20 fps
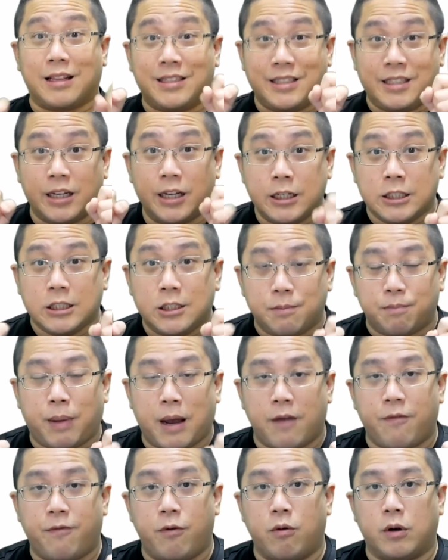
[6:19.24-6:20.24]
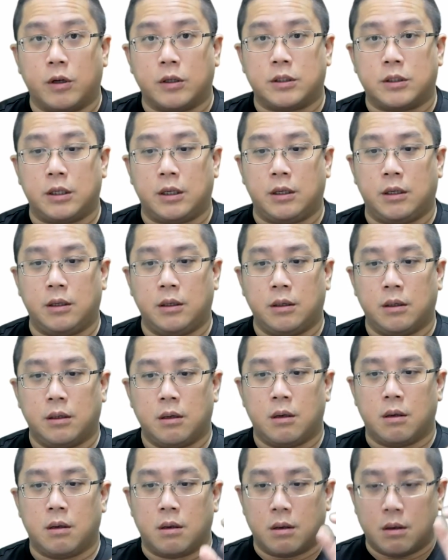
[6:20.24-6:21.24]
Just by focusing
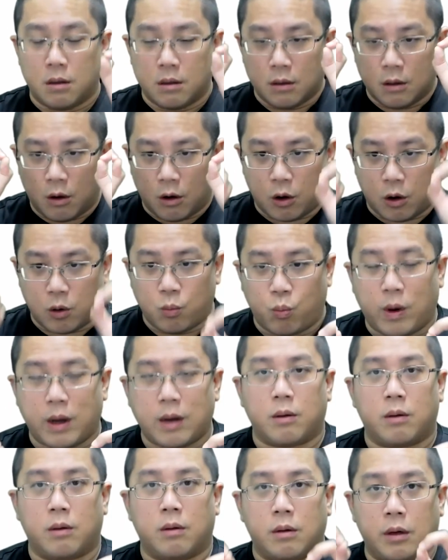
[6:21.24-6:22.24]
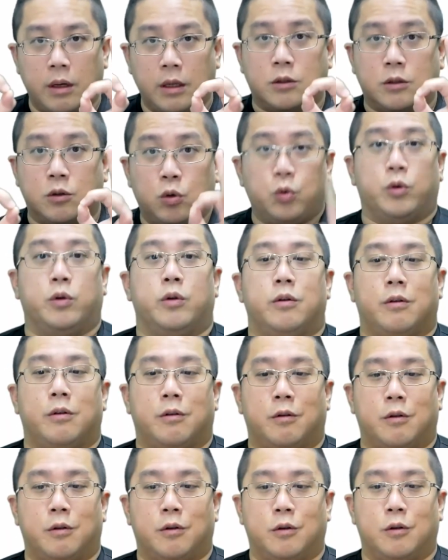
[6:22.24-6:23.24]
on what is cool,
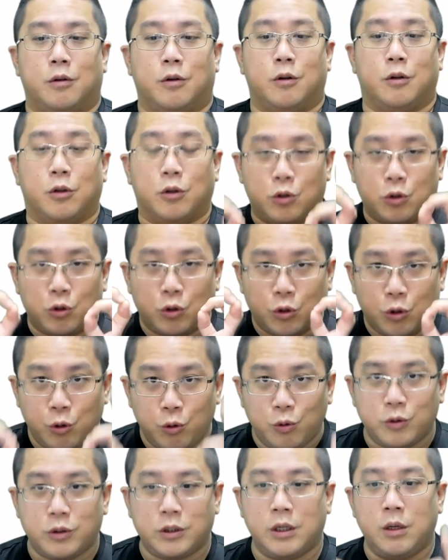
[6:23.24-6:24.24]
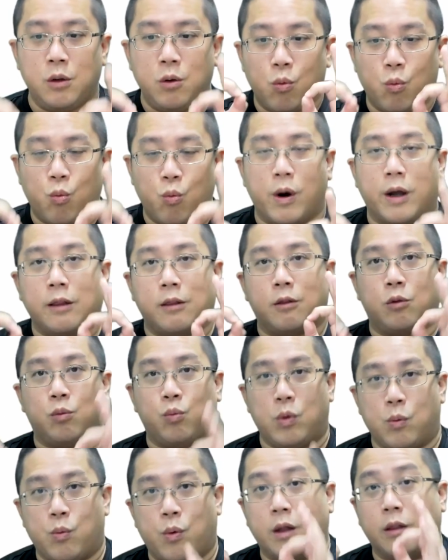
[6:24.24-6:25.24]
choosing what
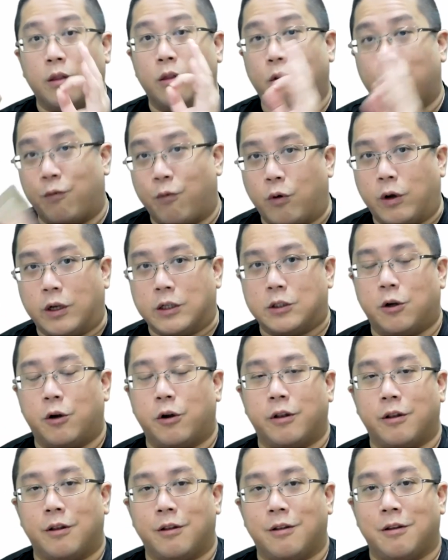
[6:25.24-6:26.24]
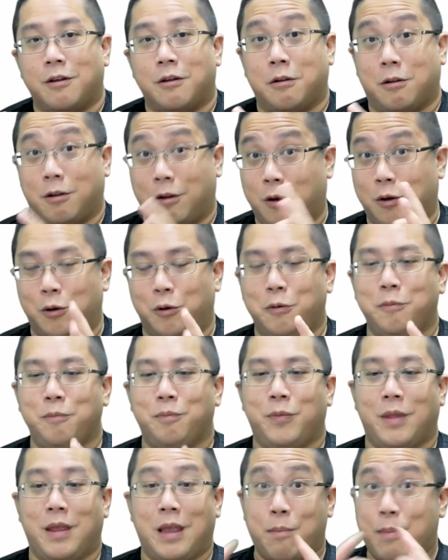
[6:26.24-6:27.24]
we want to focus on.
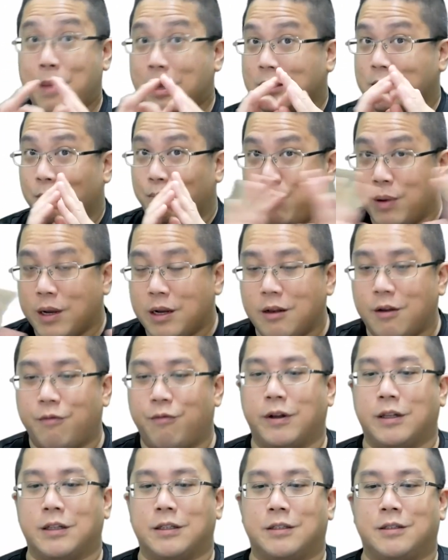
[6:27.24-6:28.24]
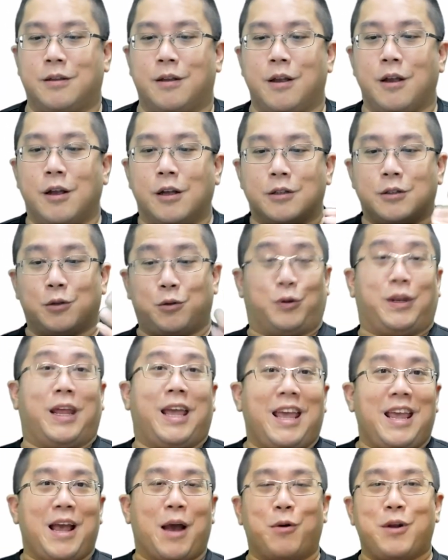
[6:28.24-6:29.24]
It makes a big difference. So
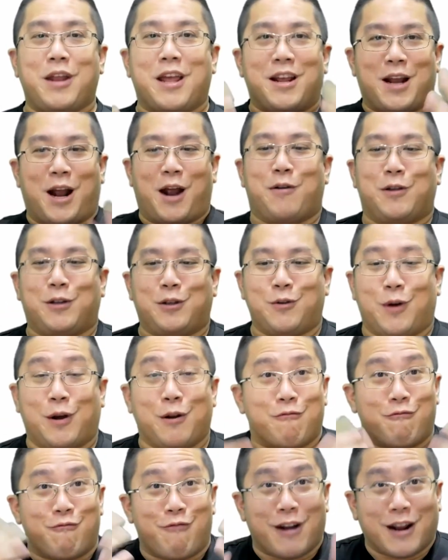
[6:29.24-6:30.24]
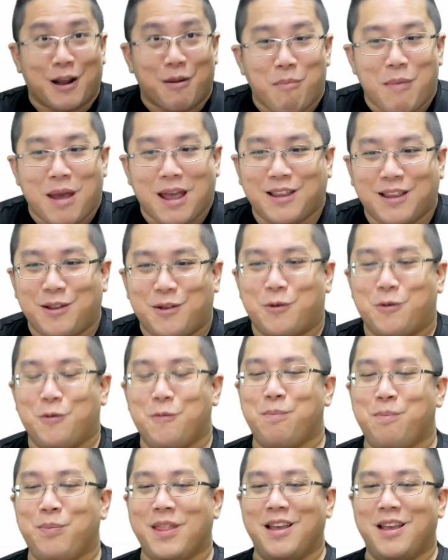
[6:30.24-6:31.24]
today, I want to encourage you and recommend you